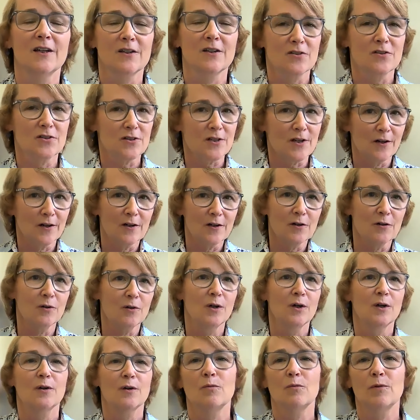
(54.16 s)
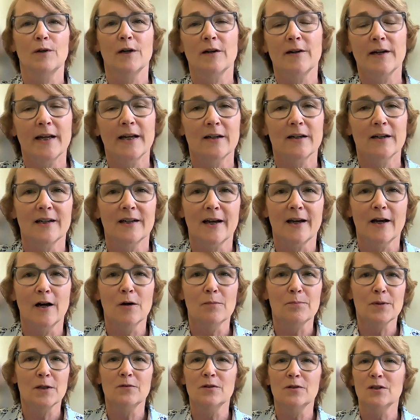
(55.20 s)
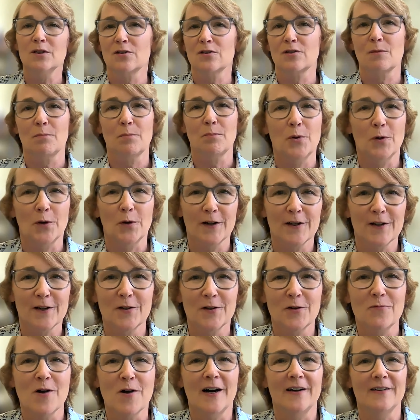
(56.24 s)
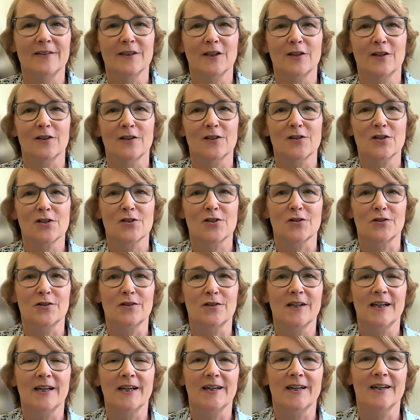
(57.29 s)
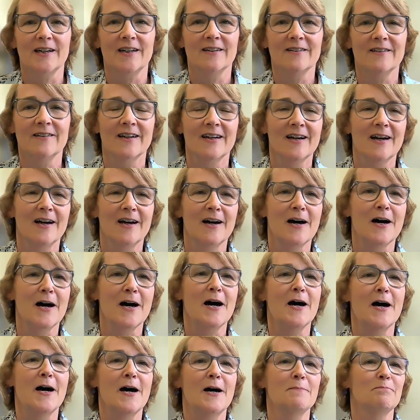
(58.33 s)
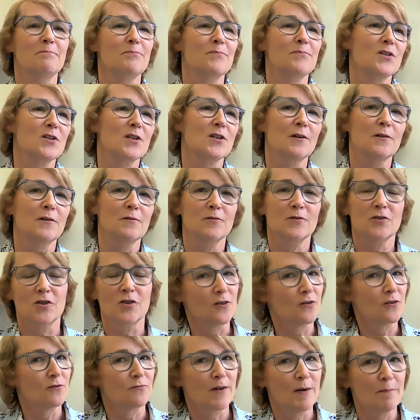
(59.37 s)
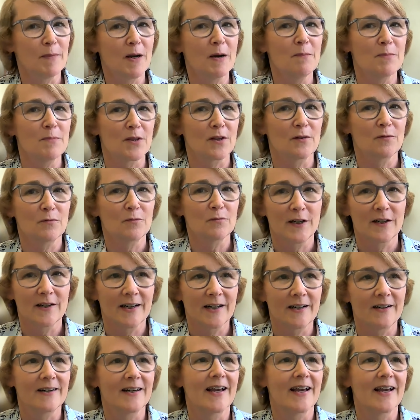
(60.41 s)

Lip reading: So we're here to help you and support you while you're a student here. So just remember that we're here